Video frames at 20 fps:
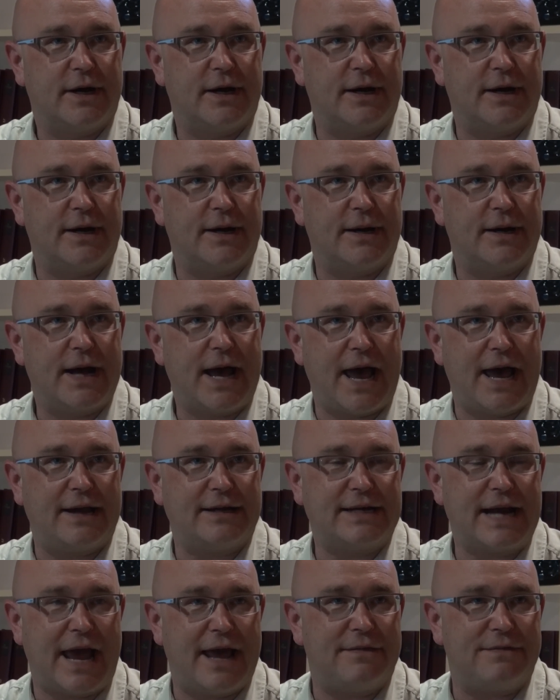
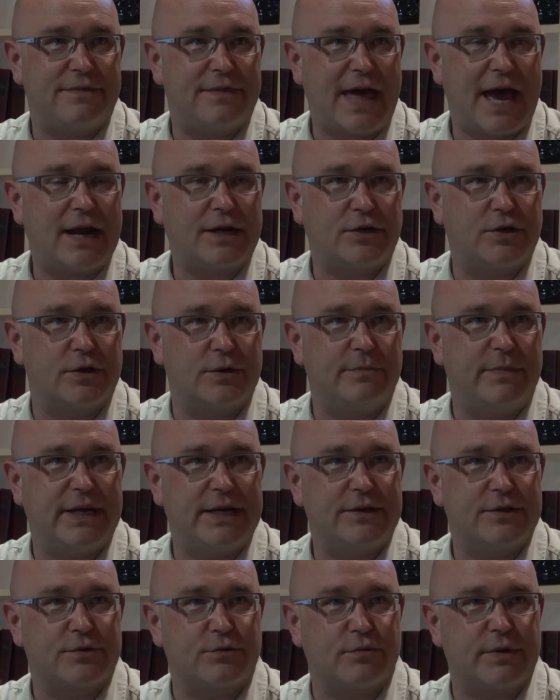And that could
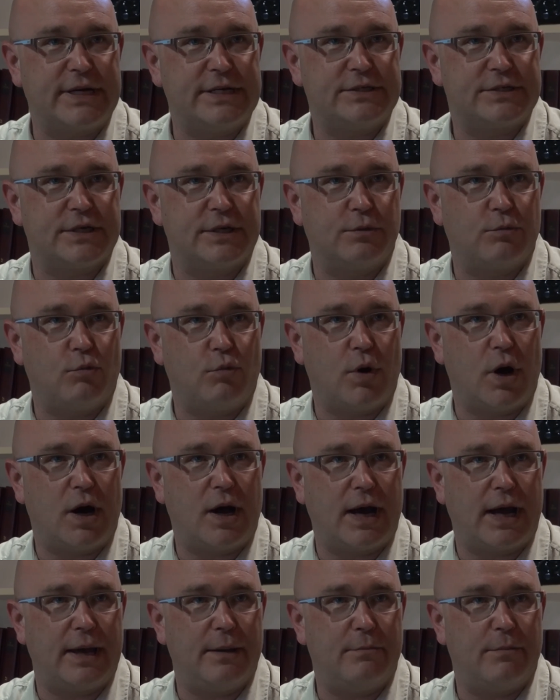be the reason
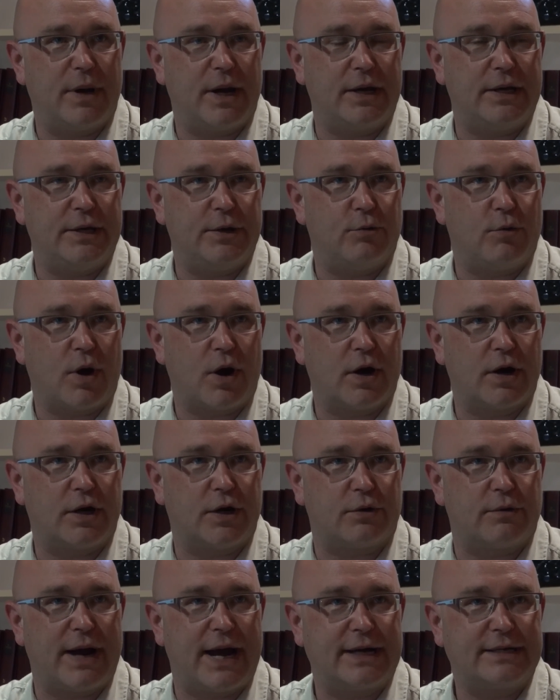why, but you are
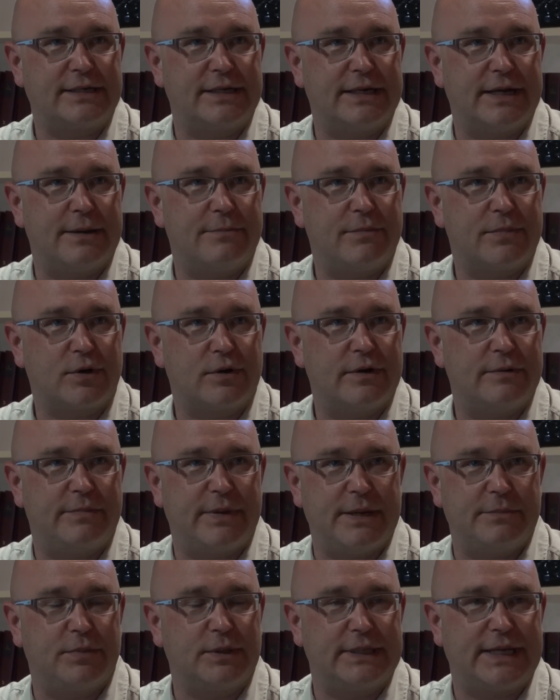correct, a number
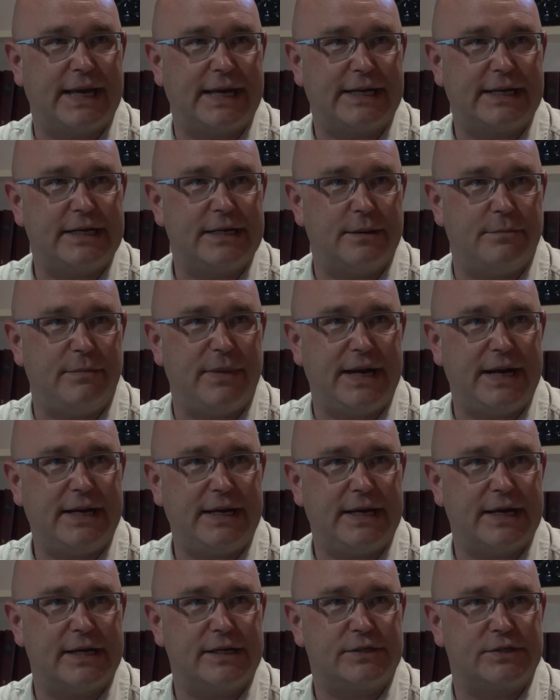of people get into
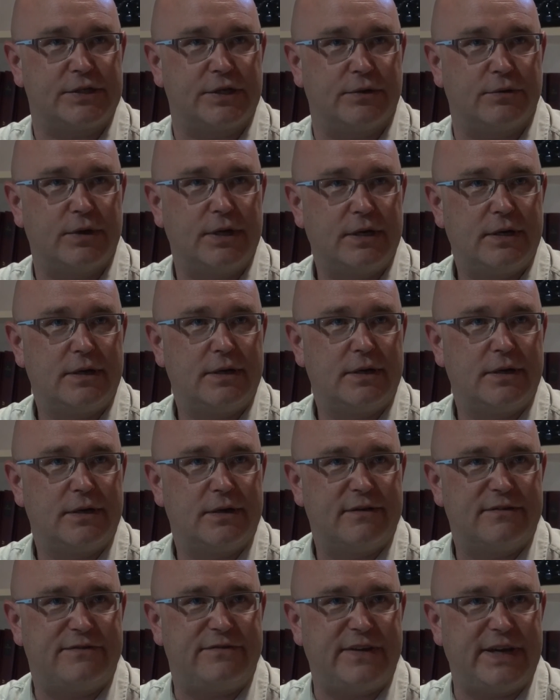media to
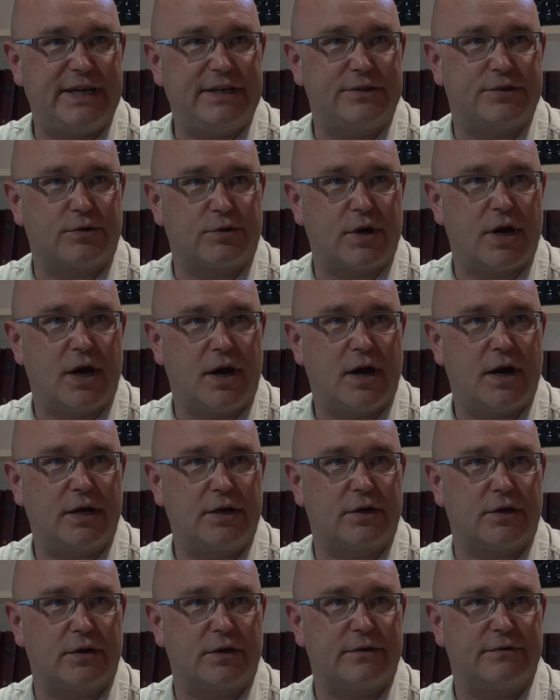feed their
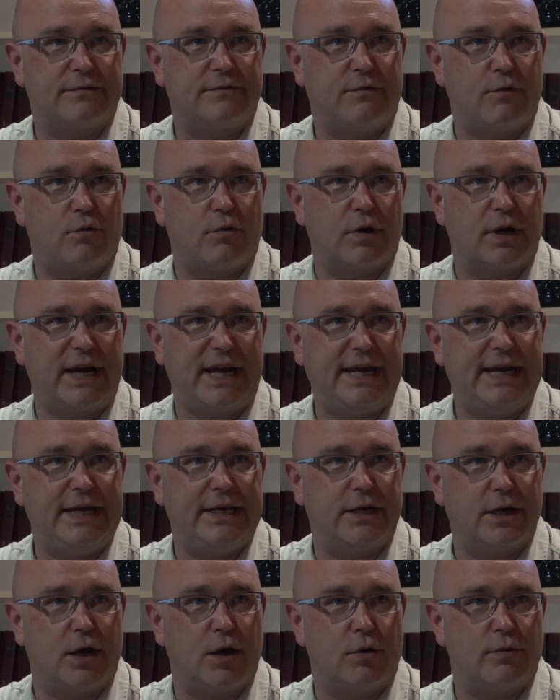hunger for
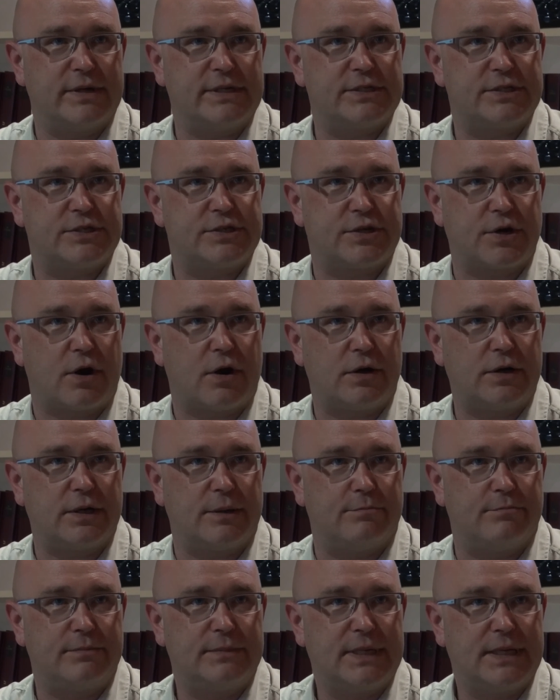ego and
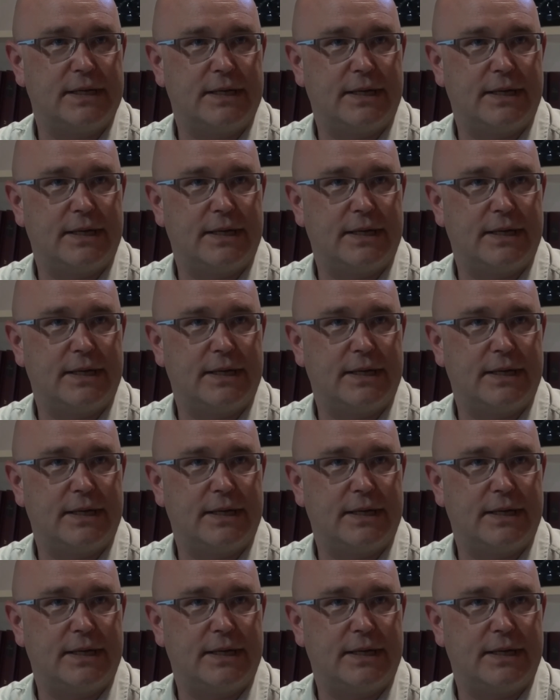stardom.